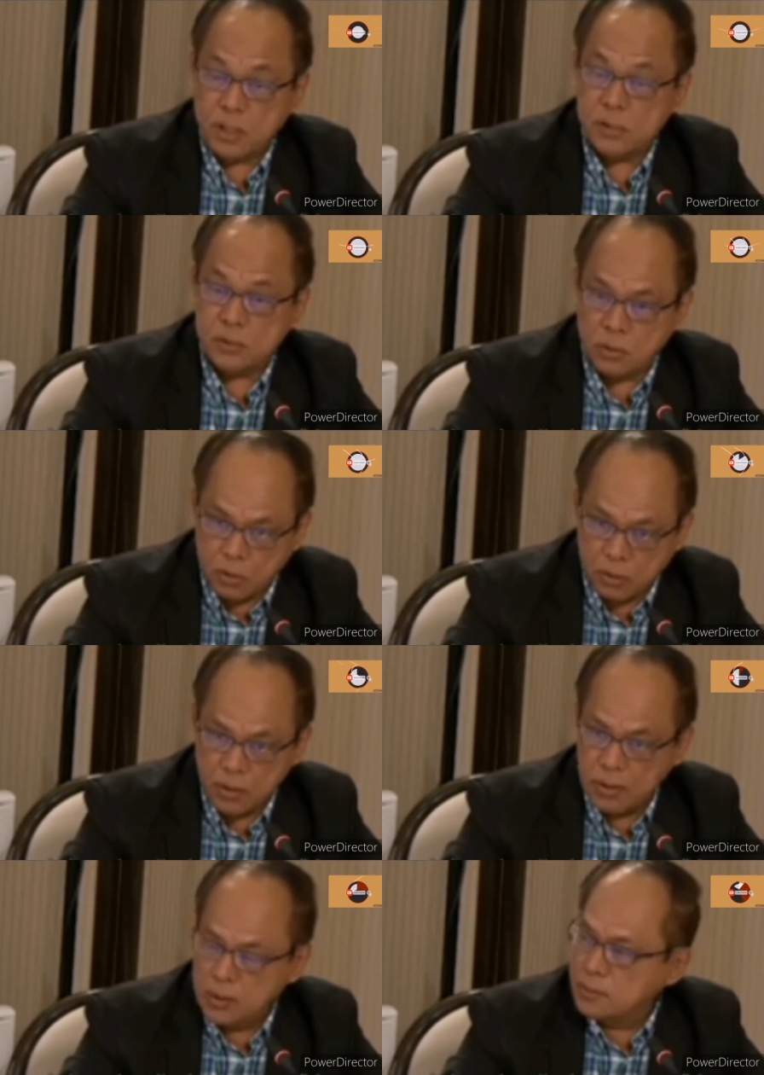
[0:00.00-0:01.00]
to
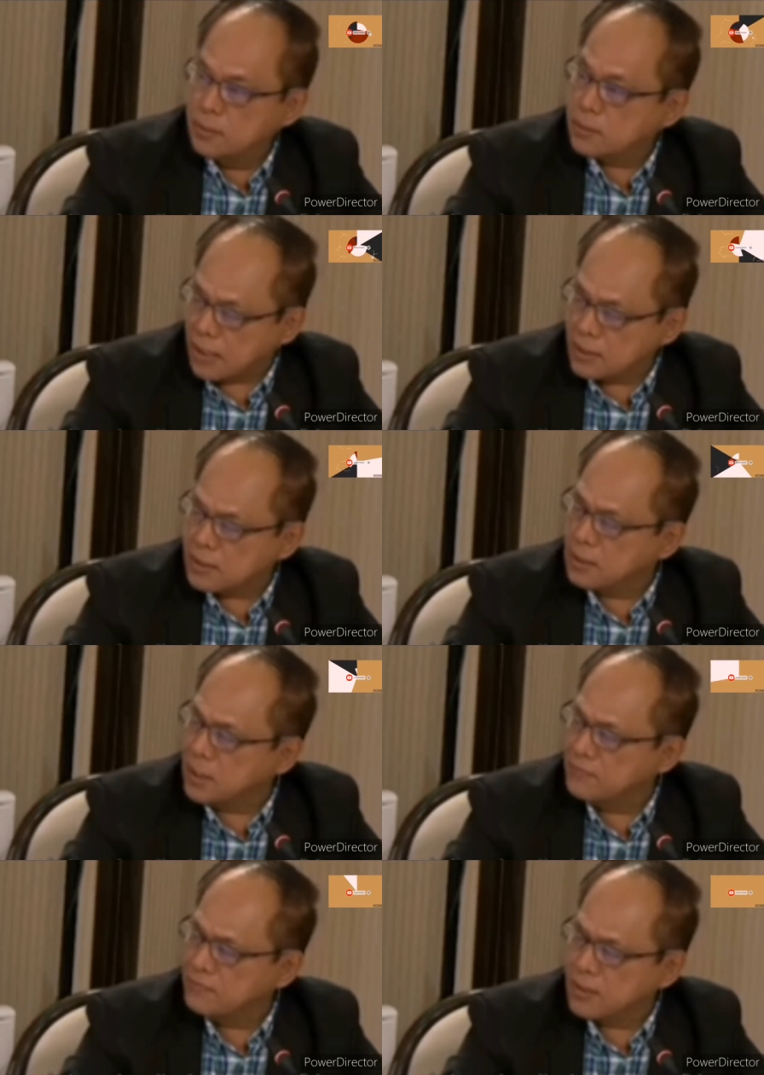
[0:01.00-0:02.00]
restore the trust
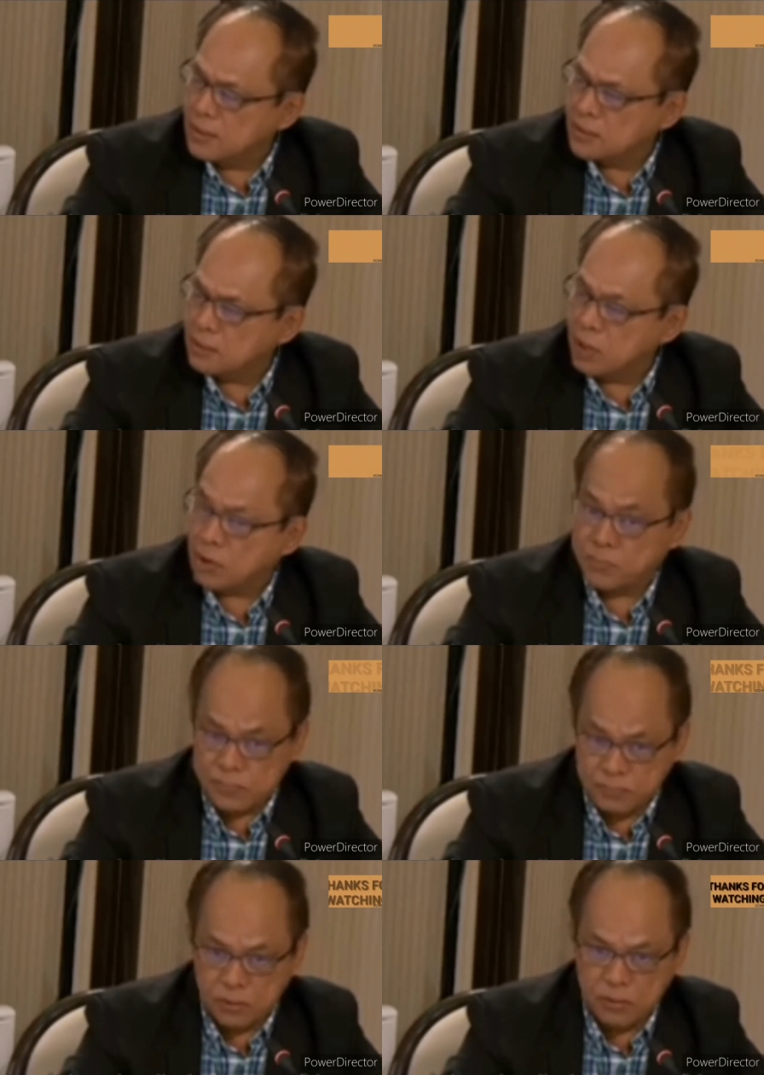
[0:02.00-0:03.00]
and confidence of our
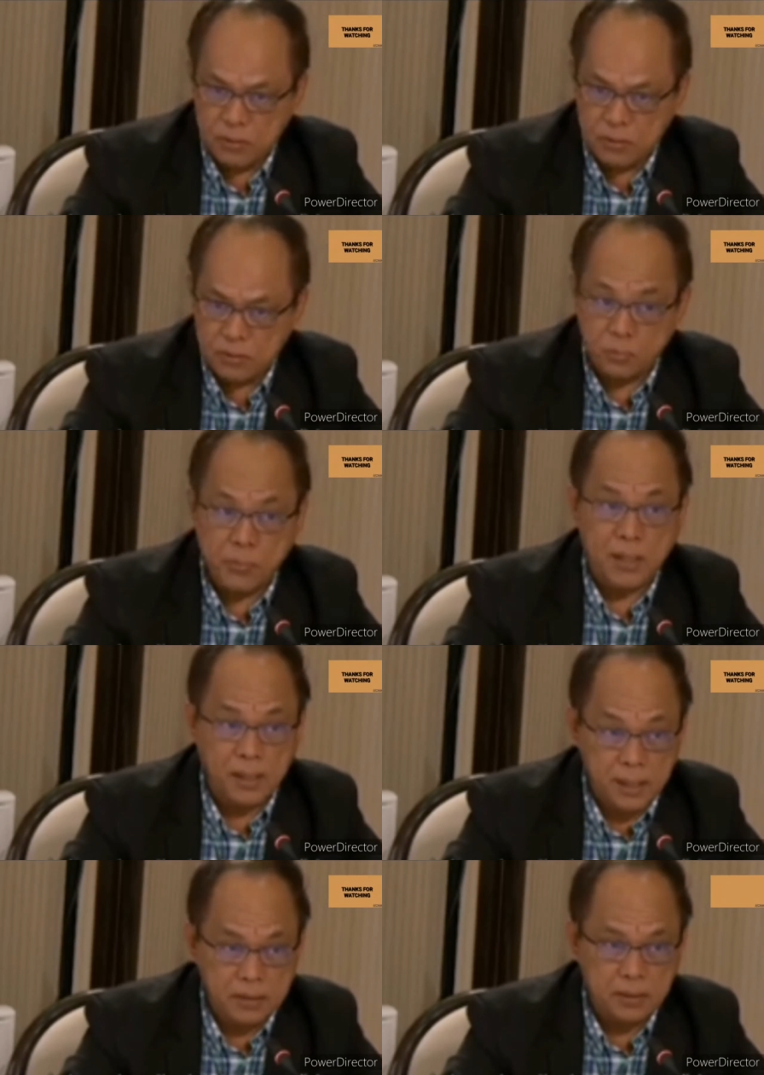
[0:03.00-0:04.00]
people to
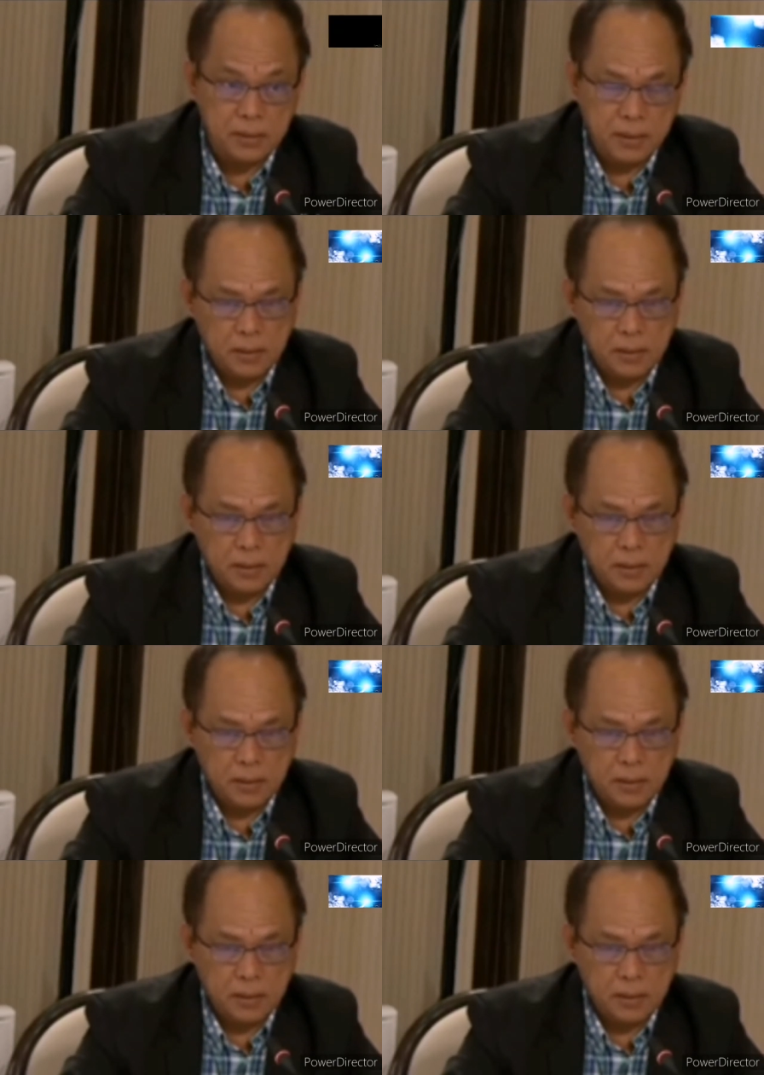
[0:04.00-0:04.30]
PhilHealth.